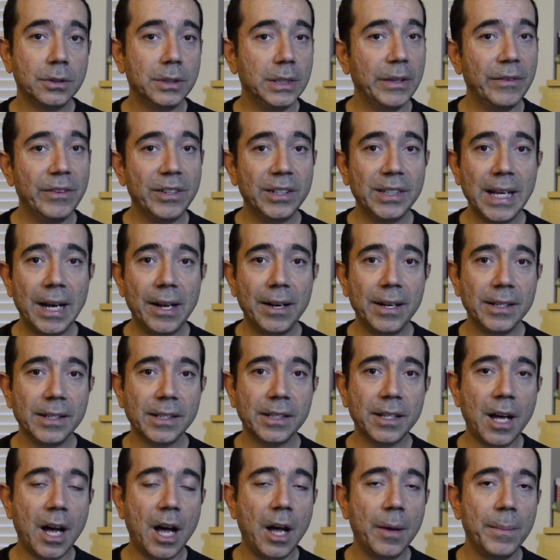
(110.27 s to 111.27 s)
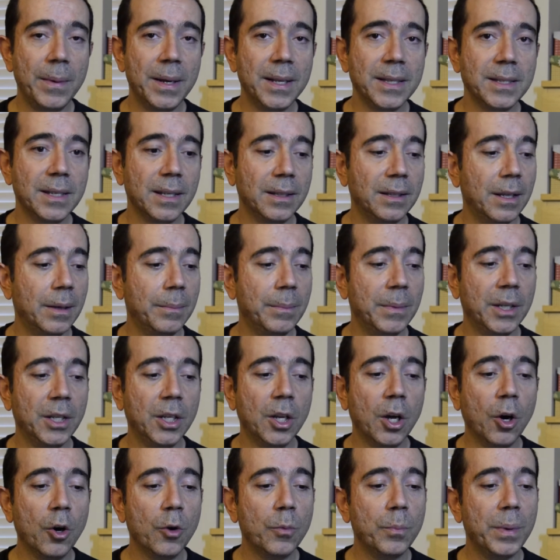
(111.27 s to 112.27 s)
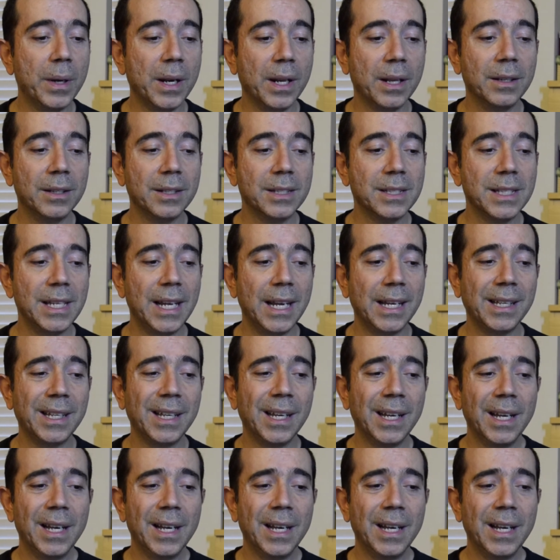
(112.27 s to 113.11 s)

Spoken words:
leave it down in the comments and let me know. But it looks like